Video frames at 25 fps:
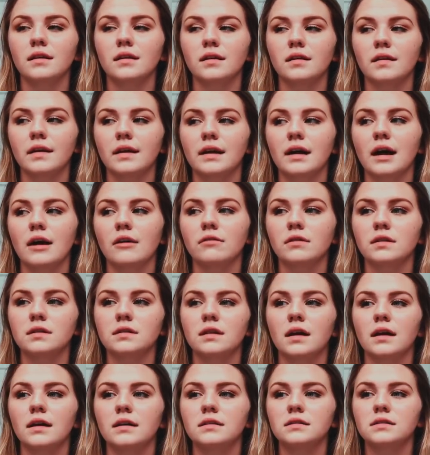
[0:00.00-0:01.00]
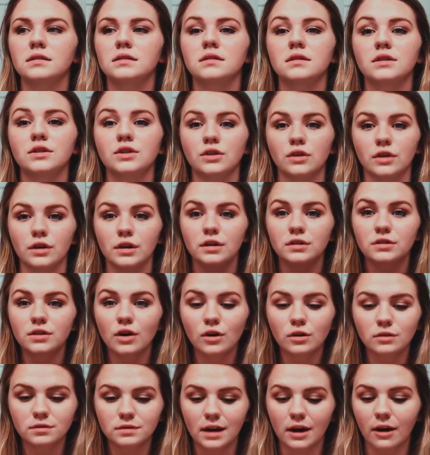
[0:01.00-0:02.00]
like, I realized you're an
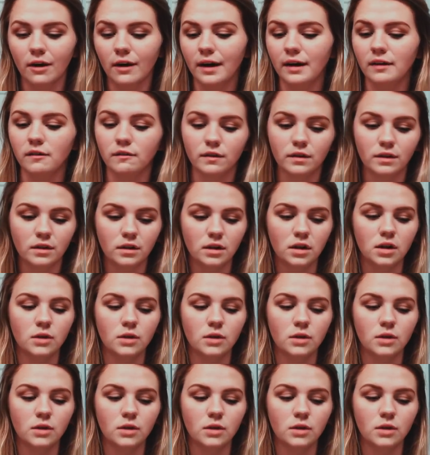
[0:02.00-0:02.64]
adult now, Haven.